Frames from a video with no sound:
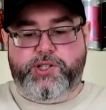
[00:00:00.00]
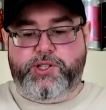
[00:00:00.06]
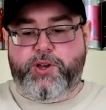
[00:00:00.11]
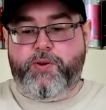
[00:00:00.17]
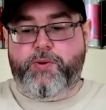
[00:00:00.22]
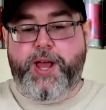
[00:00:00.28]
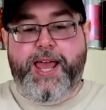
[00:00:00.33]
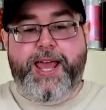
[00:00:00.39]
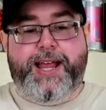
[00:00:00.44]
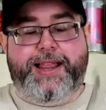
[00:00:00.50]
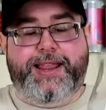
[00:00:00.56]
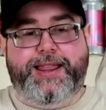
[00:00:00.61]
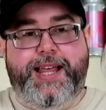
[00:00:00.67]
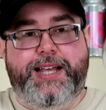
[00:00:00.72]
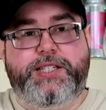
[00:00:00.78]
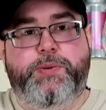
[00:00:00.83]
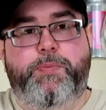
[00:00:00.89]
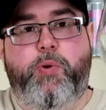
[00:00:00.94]
So
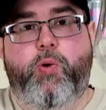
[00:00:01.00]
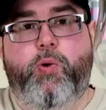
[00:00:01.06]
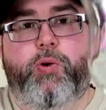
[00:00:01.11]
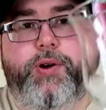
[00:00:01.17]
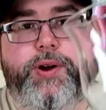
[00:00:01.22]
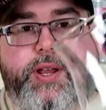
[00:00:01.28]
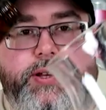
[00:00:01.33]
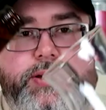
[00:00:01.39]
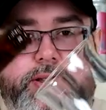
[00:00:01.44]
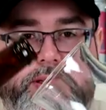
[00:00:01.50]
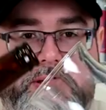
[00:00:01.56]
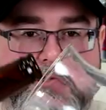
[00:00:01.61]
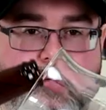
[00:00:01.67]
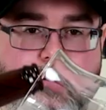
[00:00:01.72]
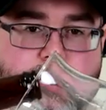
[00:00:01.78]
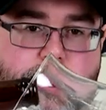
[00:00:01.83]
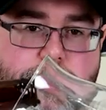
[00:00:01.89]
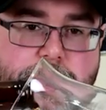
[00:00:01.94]
let's pour it into the
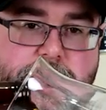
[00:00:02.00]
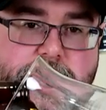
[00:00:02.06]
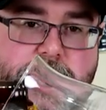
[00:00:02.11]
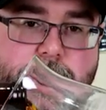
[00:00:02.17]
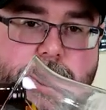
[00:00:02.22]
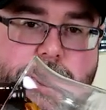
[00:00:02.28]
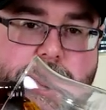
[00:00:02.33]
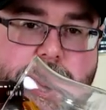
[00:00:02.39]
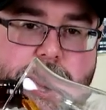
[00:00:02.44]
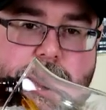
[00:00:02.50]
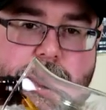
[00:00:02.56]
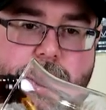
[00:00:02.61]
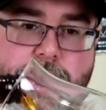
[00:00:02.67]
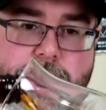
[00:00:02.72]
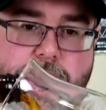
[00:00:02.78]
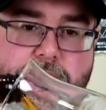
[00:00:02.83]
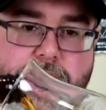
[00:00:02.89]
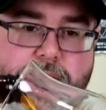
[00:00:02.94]
tulip and see what we got
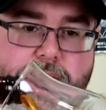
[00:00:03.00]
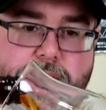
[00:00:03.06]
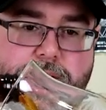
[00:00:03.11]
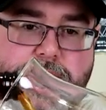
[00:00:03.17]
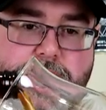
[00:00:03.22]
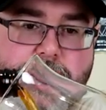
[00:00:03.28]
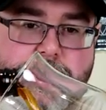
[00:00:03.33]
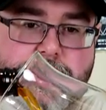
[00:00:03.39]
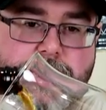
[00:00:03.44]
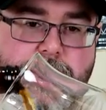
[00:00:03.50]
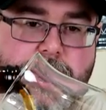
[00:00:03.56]
going on here. So.